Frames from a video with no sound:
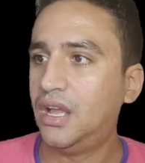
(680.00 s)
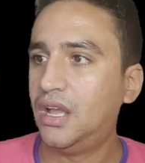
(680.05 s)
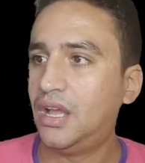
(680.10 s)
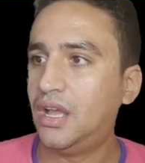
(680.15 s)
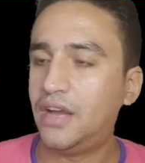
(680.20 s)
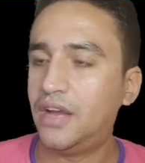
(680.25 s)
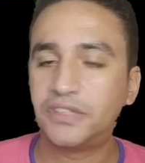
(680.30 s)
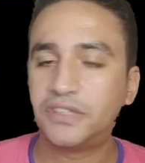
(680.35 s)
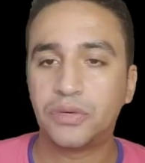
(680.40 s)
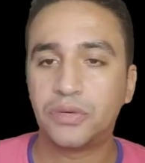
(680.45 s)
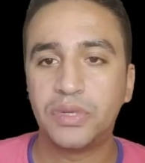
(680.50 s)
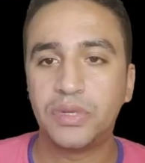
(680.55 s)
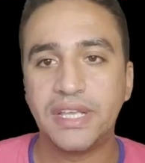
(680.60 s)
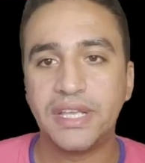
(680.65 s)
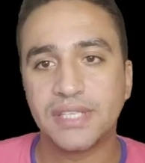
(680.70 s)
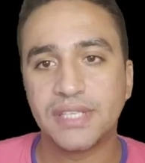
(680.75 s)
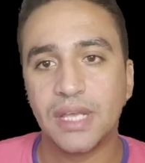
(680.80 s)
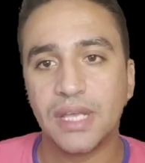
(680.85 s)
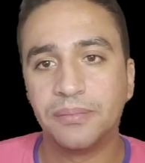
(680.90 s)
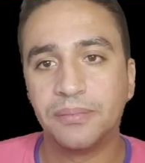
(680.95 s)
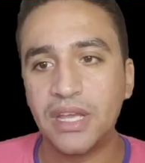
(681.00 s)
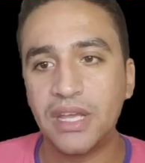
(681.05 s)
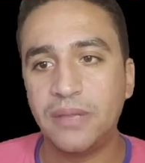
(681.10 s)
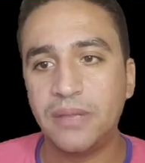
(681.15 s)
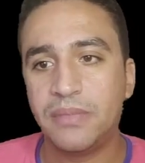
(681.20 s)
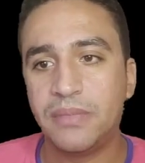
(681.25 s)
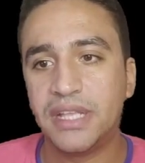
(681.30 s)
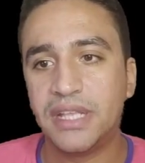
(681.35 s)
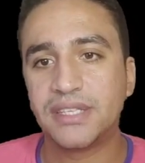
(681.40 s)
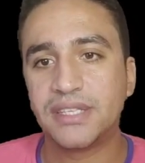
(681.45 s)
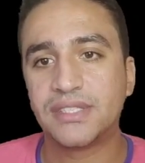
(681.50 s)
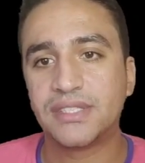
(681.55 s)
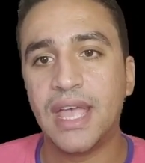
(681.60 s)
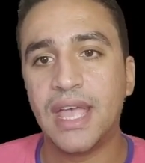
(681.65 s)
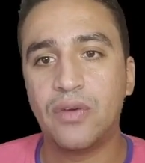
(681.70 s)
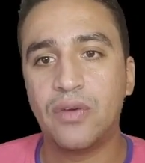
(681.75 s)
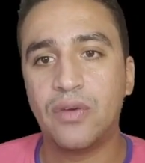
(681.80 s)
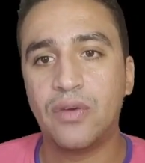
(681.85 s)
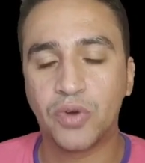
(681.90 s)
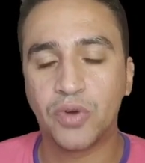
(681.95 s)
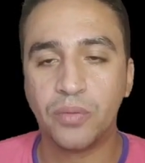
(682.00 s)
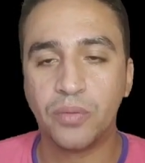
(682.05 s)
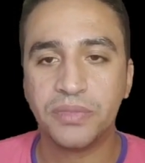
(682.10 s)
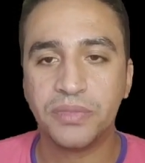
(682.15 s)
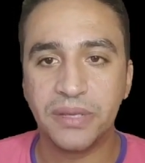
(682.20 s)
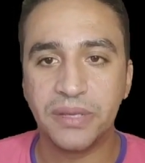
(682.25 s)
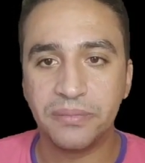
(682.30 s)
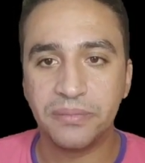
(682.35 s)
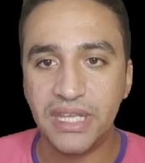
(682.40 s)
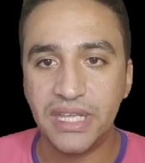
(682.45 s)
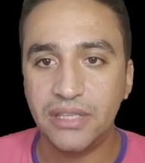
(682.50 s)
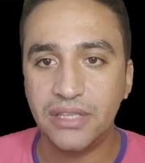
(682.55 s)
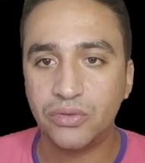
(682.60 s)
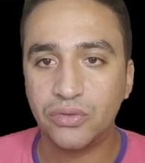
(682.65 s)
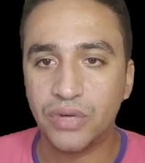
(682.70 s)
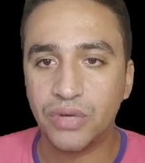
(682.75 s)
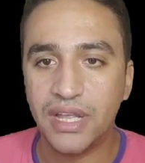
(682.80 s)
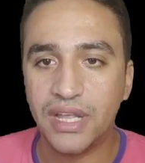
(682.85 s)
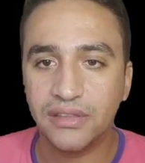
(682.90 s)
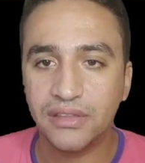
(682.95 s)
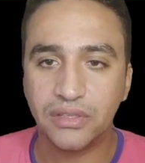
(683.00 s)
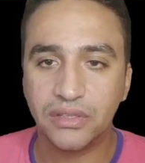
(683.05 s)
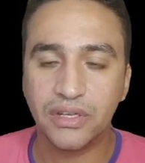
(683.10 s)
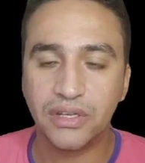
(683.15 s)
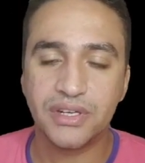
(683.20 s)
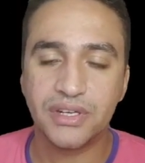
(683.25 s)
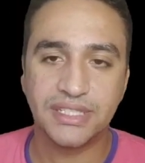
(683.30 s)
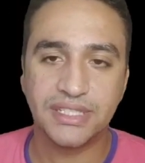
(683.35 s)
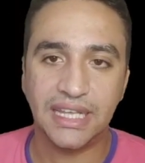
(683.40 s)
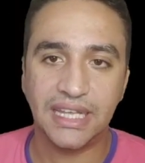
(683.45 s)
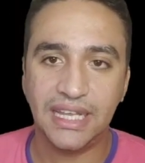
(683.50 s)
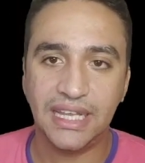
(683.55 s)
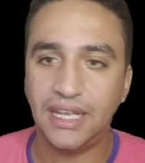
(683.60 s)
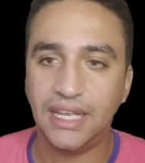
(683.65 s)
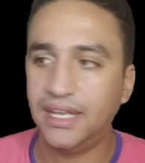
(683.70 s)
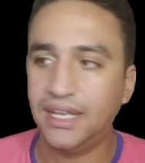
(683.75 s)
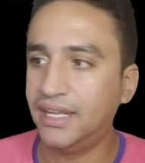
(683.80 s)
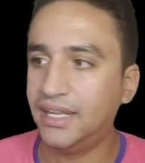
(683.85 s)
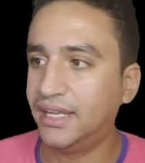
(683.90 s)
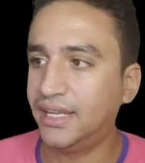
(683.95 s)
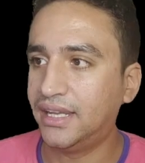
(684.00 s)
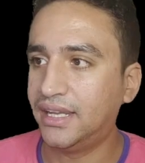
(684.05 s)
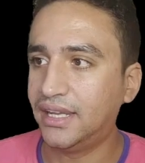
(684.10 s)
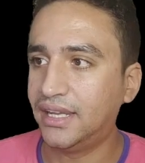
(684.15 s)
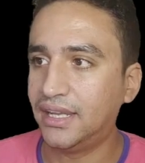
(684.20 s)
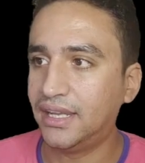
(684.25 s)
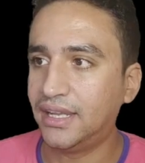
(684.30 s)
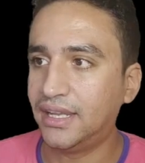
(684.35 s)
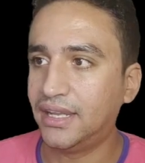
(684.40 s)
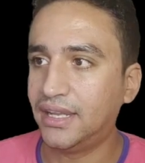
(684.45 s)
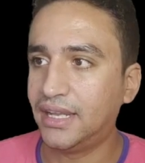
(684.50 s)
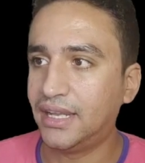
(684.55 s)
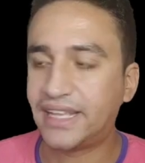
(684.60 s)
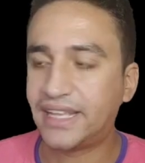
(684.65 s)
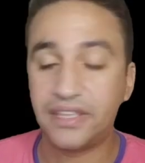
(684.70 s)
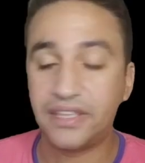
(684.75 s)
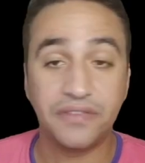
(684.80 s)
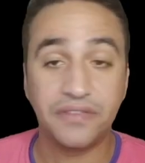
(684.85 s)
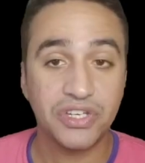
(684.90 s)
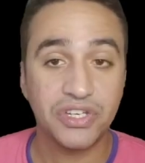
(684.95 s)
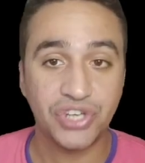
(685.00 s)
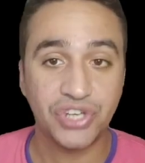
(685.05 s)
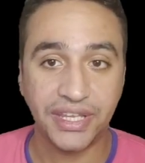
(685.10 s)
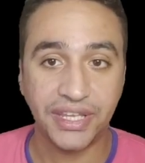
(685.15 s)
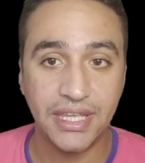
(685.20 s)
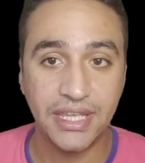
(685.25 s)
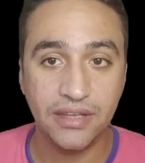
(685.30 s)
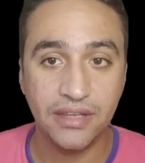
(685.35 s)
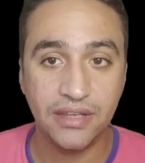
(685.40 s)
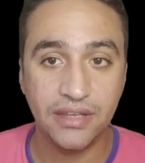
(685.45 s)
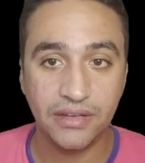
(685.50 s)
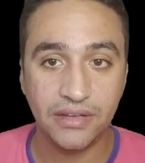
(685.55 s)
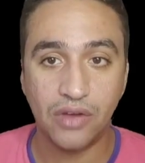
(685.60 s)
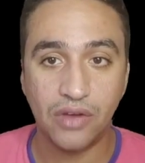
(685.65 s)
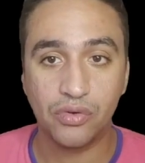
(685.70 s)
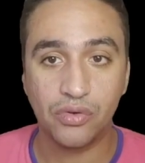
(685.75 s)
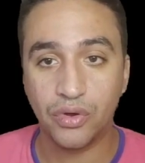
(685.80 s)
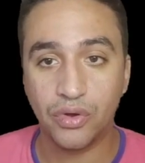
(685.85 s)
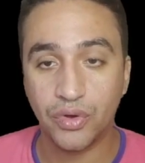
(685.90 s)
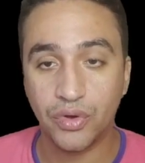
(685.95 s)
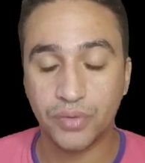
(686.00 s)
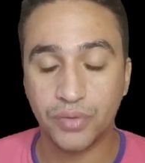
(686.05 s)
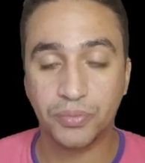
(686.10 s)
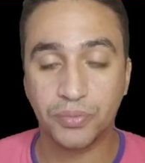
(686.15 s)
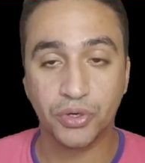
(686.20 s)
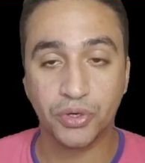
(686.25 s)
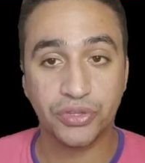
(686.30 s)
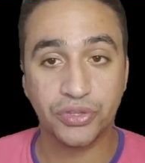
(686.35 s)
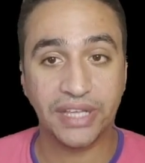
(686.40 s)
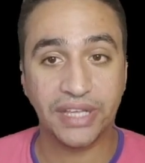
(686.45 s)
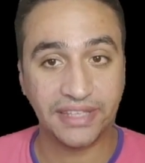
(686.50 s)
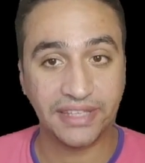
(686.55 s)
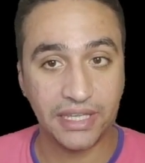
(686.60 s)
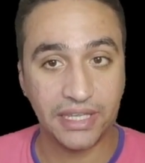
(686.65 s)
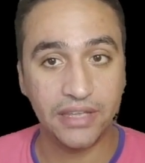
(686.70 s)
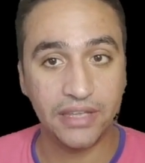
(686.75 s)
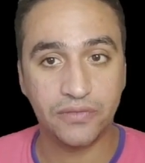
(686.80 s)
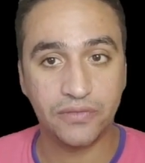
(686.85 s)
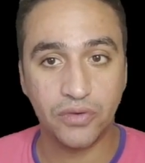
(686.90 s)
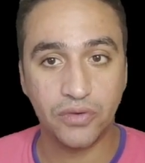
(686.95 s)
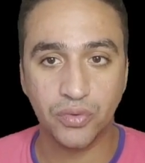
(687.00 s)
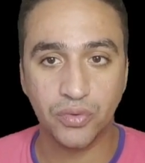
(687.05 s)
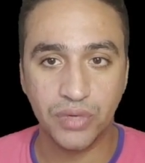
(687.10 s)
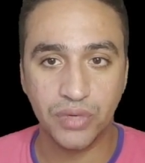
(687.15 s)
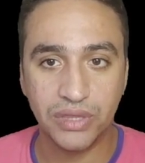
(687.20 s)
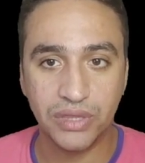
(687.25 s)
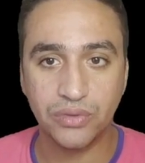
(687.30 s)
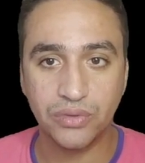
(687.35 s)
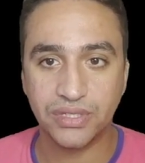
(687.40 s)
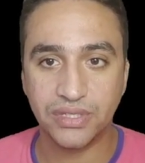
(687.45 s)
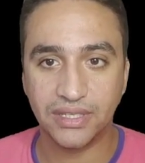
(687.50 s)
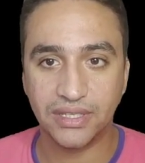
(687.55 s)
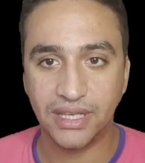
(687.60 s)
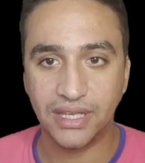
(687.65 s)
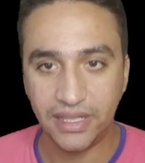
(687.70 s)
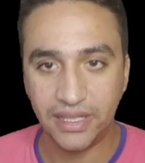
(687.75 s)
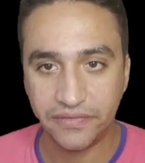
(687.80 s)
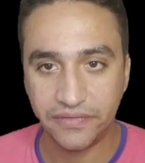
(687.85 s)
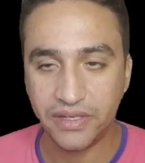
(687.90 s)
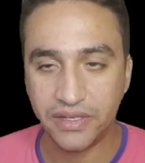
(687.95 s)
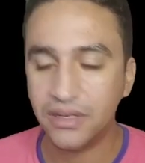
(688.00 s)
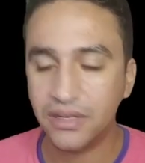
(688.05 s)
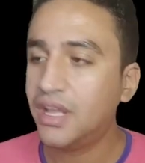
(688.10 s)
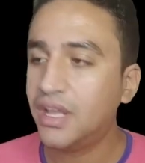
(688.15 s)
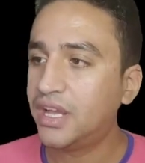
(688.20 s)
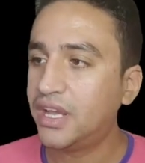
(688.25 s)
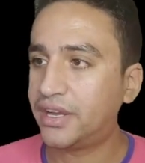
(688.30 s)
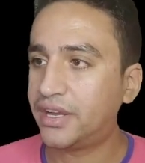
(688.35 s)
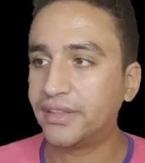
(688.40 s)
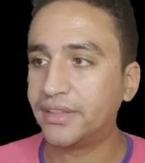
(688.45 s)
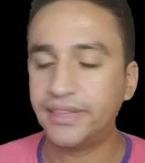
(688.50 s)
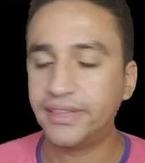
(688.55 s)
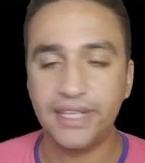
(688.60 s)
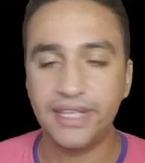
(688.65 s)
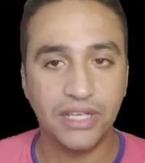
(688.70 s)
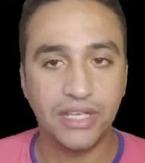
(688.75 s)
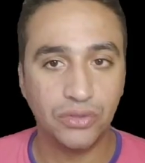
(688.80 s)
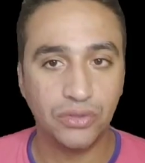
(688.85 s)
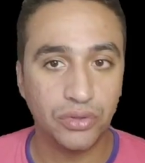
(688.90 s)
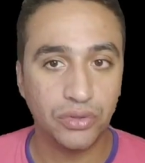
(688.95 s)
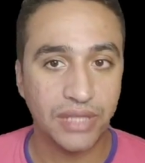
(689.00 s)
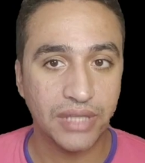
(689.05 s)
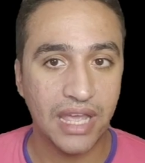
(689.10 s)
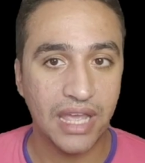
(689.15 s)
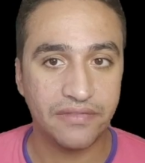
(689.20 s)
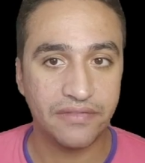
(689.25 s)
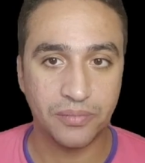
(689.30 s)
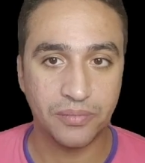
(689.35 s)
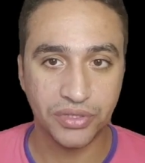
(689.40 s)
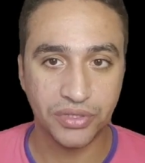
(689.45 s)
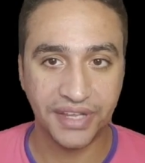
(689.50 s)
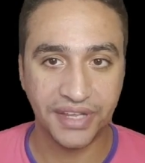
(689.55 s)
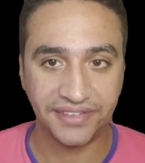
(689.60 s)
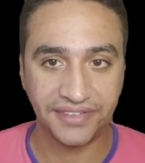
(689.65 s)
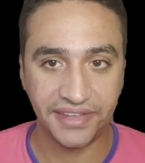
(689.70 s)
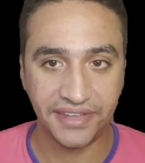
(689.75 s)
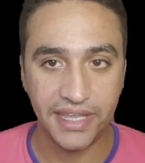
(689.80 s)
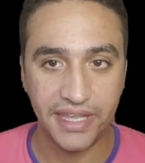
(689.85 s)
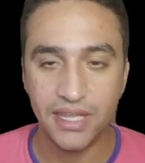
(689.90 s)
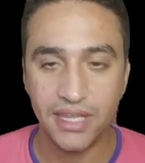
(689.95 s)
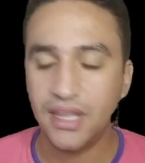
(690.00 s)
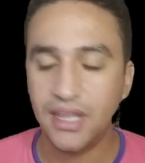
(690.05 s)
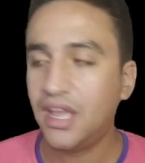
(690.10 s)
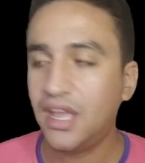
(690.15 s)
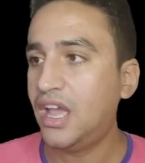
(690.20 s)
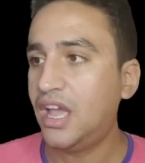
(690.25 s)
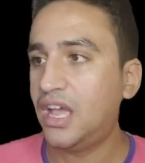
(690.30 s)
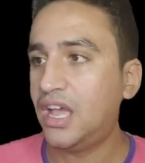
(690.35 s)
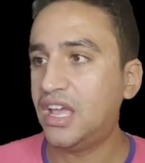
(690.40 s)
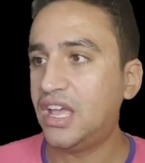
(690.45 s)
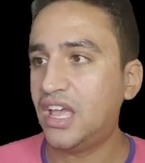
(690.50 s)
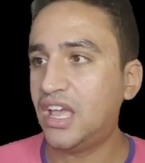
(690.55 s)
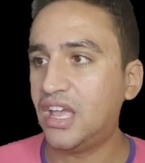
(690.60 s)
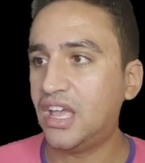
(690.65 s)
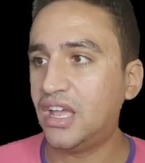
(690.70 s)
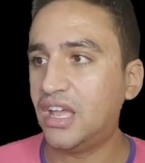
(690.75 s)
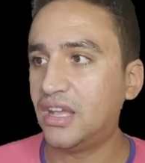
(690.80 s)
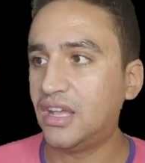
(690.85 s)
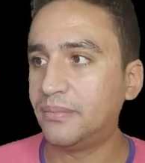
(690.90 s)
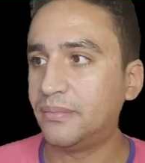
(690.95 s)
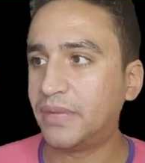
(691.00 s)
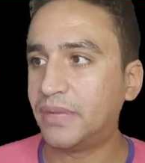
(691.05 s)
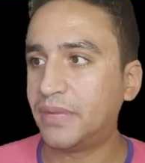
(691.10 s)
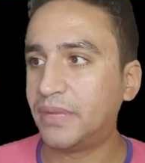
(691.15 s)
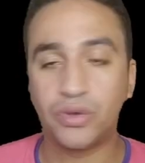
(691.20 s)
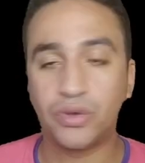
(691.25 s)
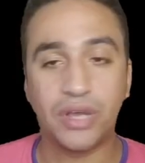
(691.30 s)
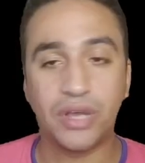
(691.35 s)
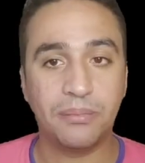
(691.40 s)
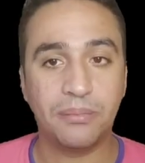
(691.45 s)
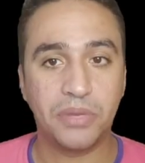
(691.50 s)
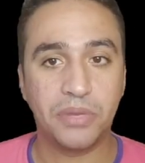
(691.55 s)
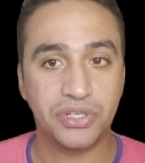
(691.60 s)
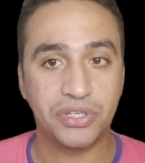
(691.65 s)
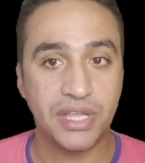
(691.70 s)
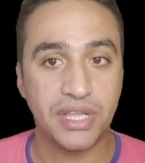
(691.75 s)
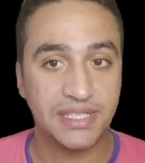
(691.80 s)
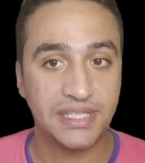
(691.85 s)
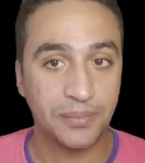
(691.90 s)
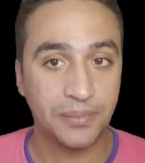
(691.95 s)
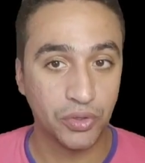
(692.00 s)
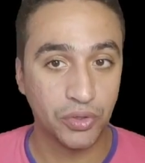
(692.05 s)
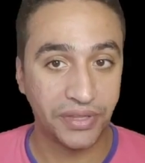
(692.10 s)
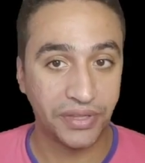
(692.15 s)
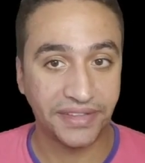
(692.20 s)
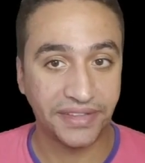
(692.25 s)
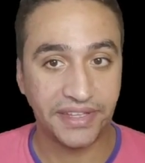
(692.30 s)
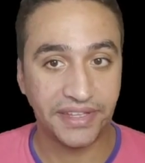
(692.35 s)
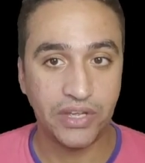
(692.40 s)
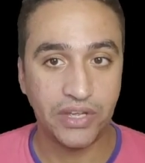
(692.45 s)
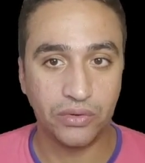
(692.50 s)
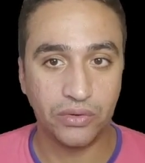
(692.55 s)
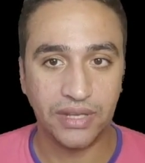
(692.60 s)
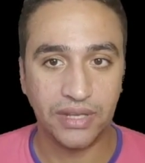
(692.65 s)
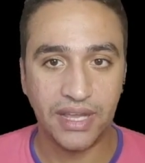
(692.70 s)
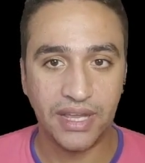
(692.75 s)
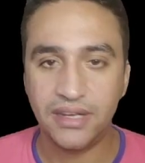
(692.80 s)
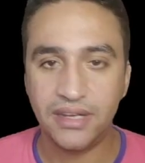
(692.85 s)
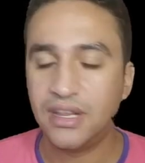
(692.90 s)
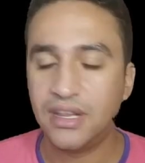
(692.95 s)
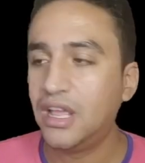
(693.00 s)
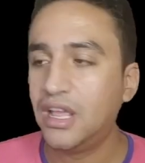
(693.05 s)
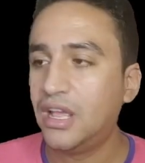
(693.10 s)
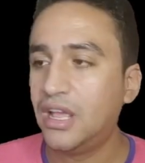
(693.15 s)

After waiting some time, it's now prompting me to enter the activation key or product key for Windows 11. Currently, I don't have a product key, but you can purchase the product key online.